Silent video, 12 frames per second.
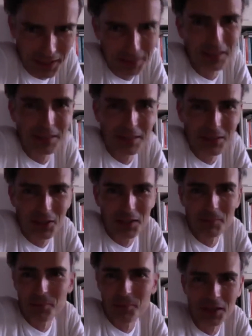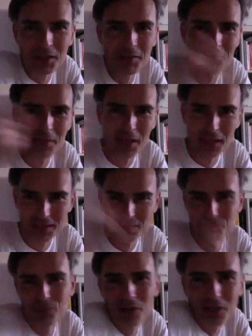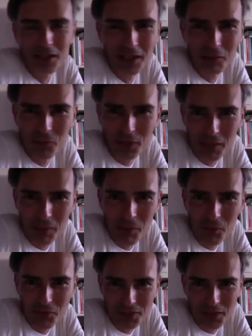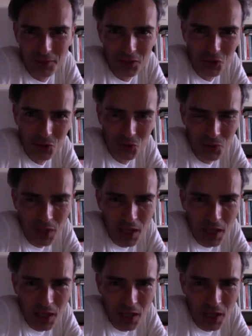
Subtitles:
there's gonna be like a sparkle, and we come up with something new.